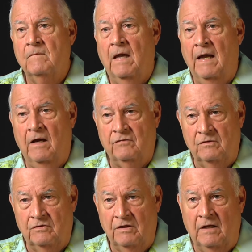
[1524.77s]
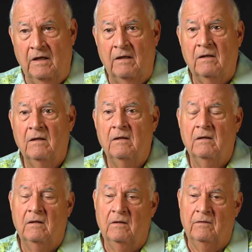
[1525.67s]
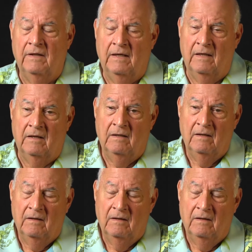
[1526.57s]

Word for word: House, and Senate, then